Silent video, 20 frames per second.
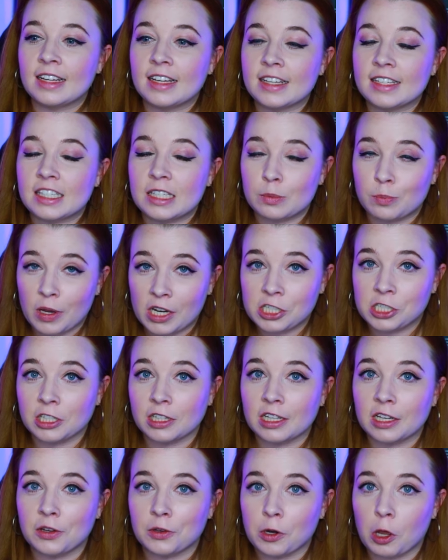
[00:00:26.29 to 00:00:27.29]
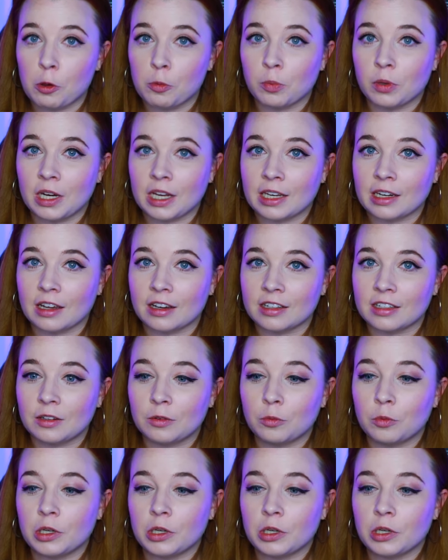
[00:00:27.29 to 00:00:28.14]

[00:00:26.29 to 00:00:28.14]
especially on opening night,